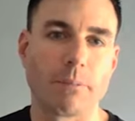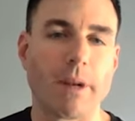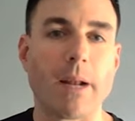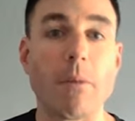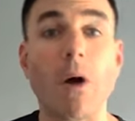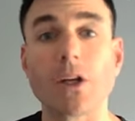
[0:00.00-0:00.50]
but
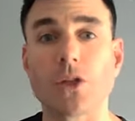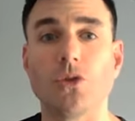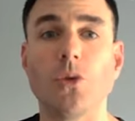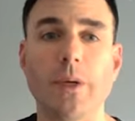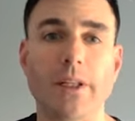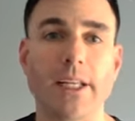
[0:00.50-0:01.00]
I'm also
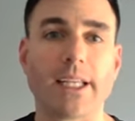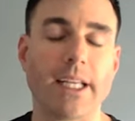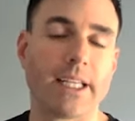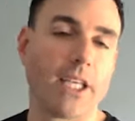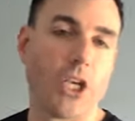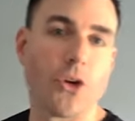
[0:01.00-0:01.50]
doing
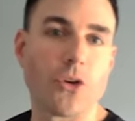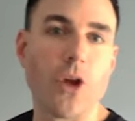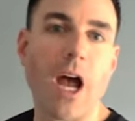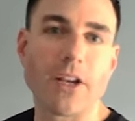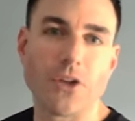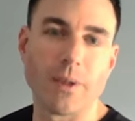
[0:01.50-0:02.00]
listings and you're
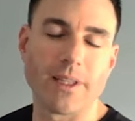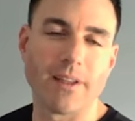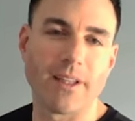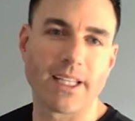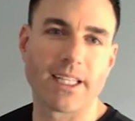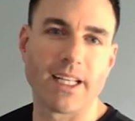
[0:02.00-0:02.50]
not doing the
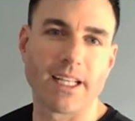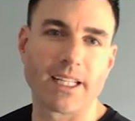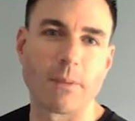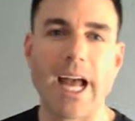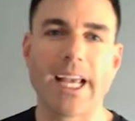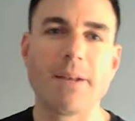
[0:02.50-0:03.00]
listings,
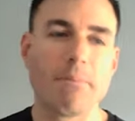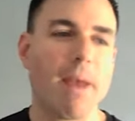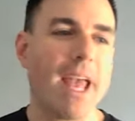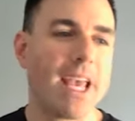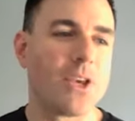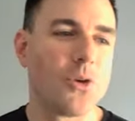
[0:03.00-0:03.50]
I can
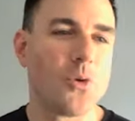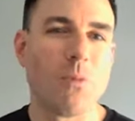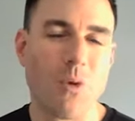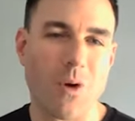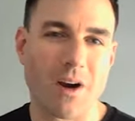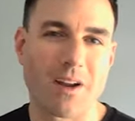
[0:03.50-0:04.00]
pay you
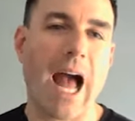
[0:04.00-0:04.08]
more.